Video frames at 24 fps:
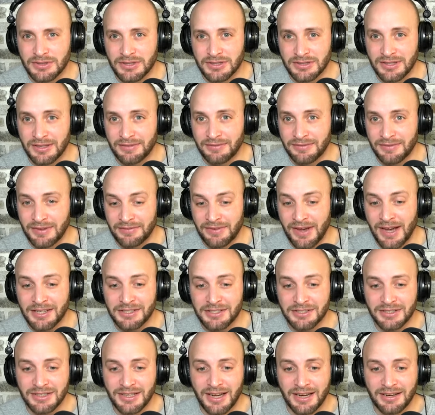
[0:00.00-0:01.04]
because they've
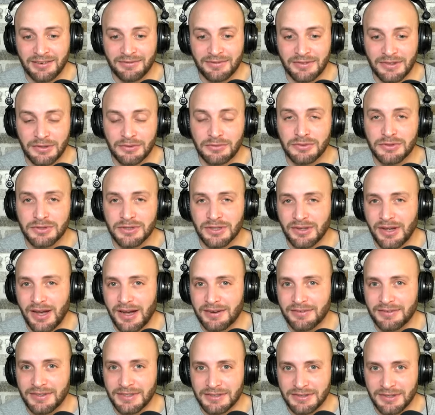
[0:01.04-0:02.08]
actually kind of used a
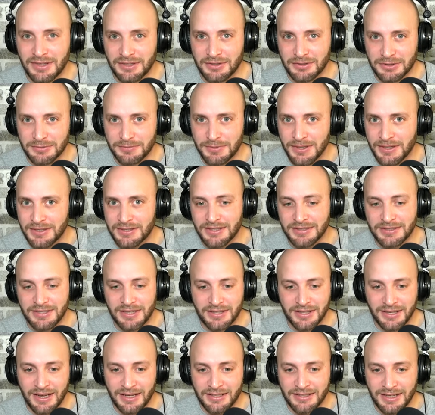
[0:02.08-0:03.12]
lot of these Lakers picks. That's how
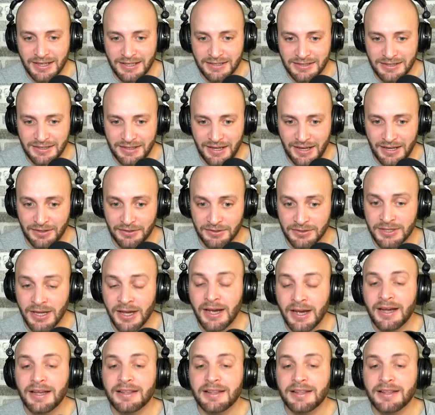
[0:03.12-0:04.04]
they got Dyson Daniels.